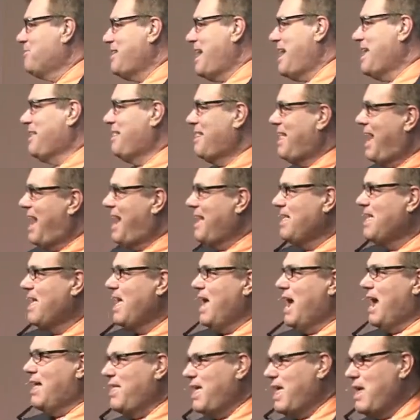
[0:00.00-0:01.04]
down the line,
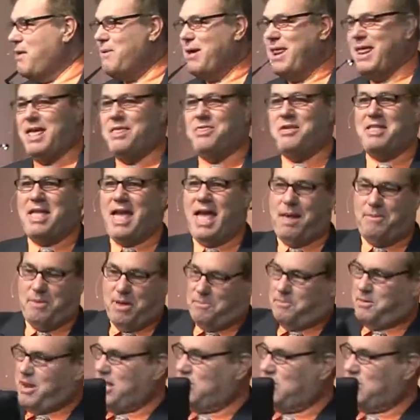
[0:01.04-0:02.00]
and then he went in the name. And